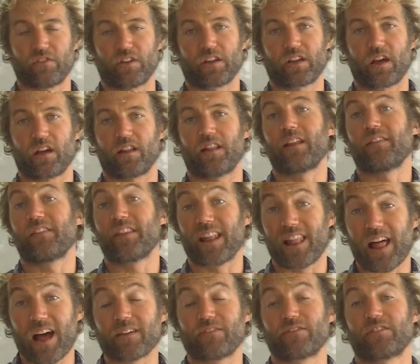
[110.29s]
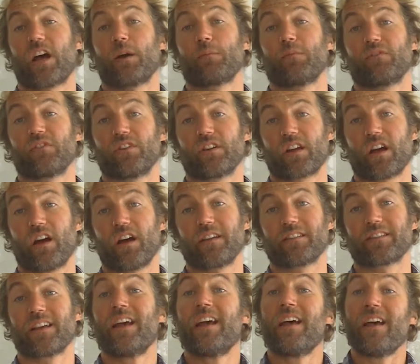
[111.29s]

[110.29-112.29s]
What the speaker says: your kite, the lifetime of your kite.